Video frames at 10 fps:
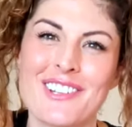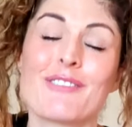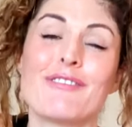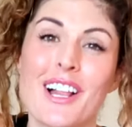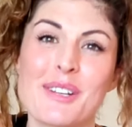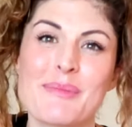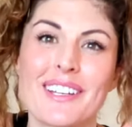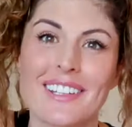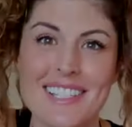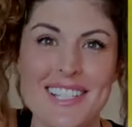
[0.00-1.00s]
You can follow me
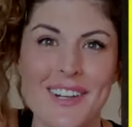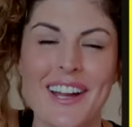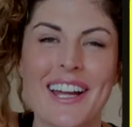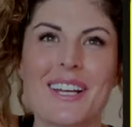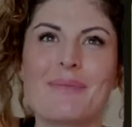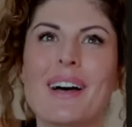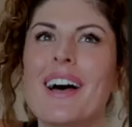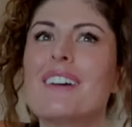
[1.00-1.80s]
on Instagram,